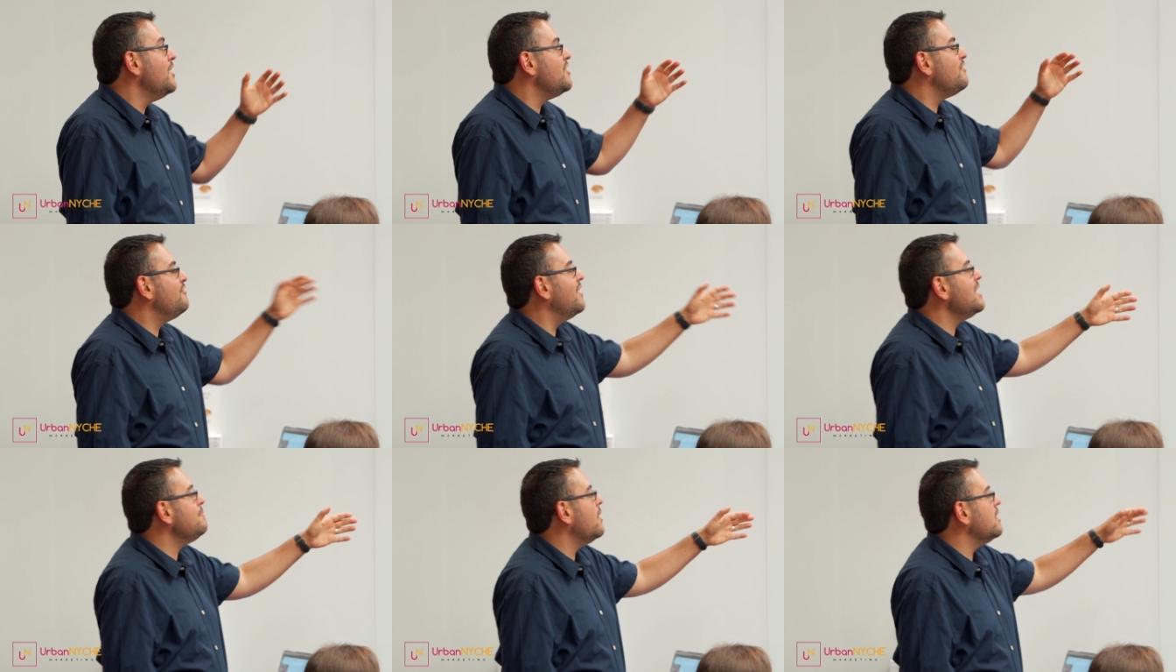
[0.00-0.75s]
The
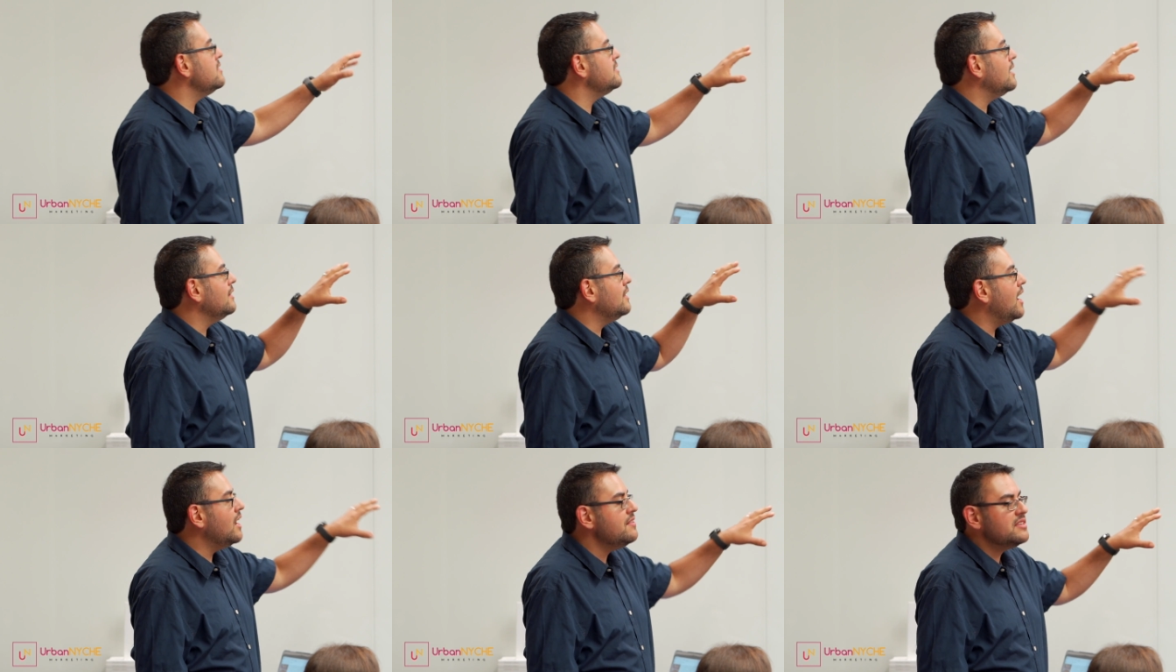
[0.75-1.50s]
funny part is that a
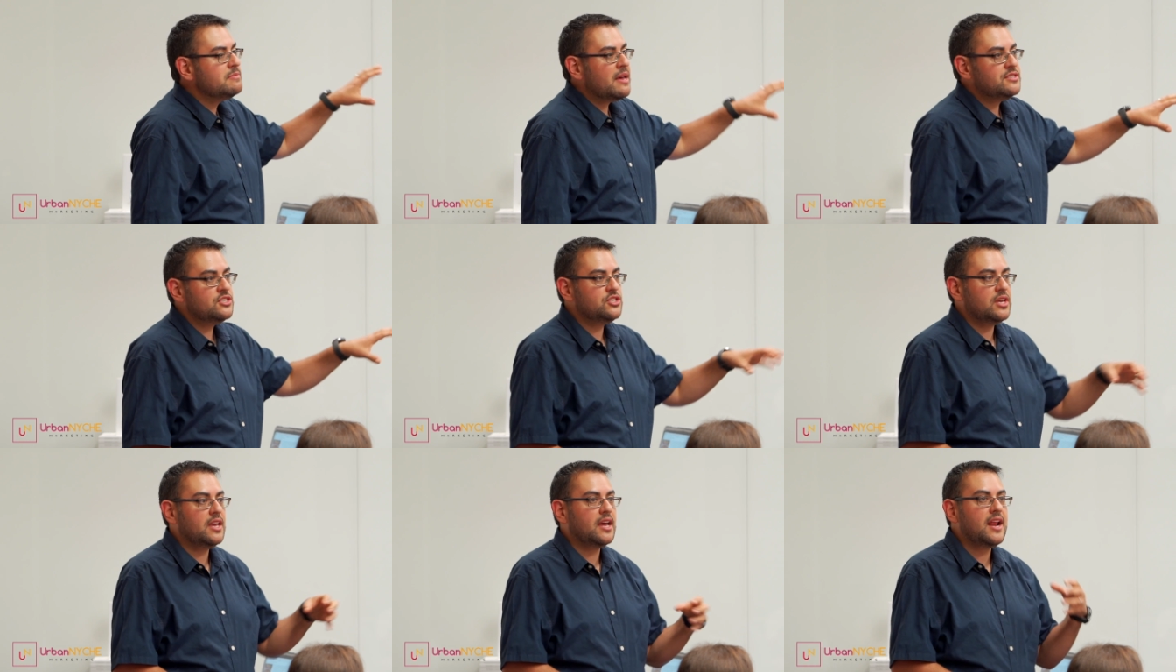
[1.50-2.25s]
lot of these
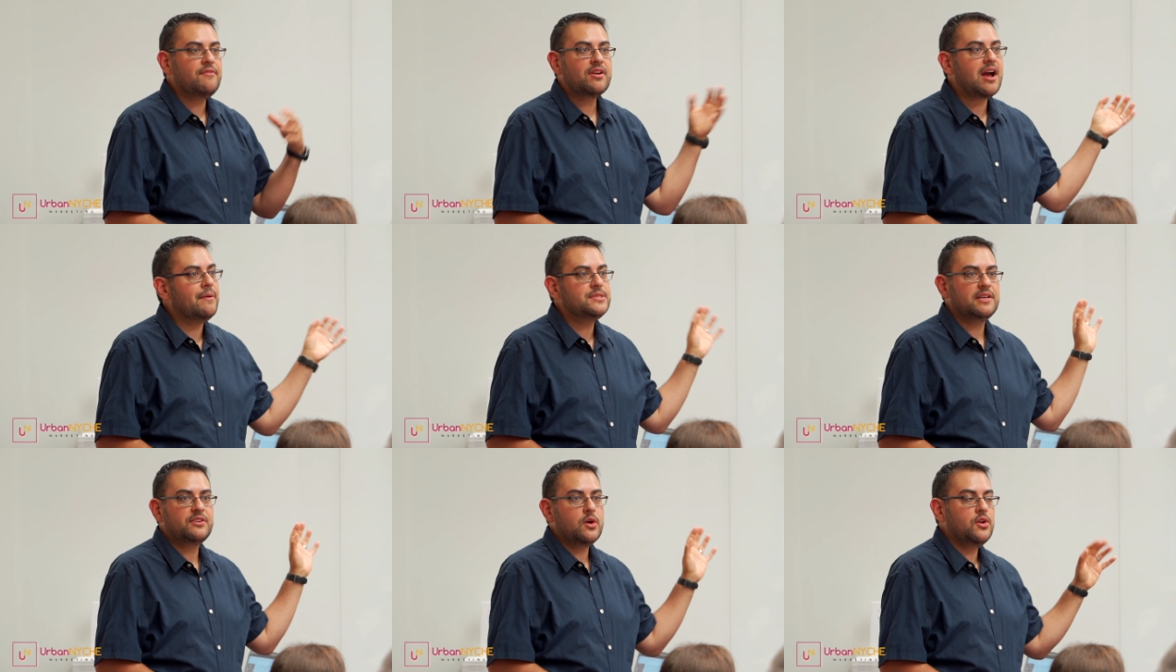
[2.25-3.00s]
messaging at every
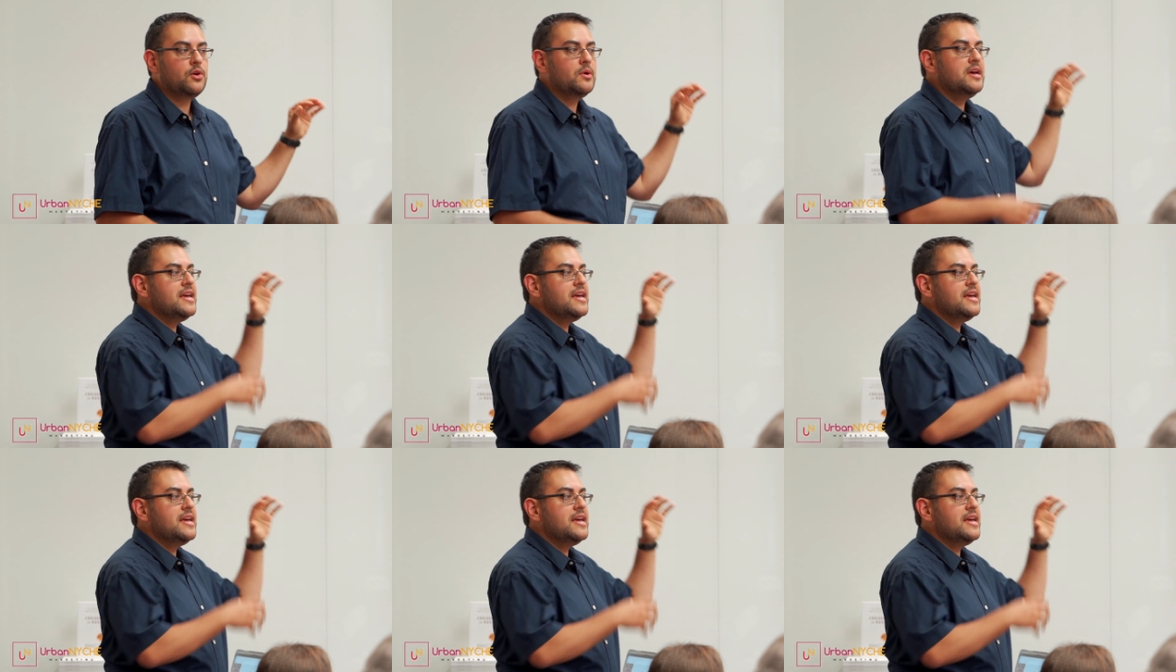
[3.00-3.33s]
conference I go to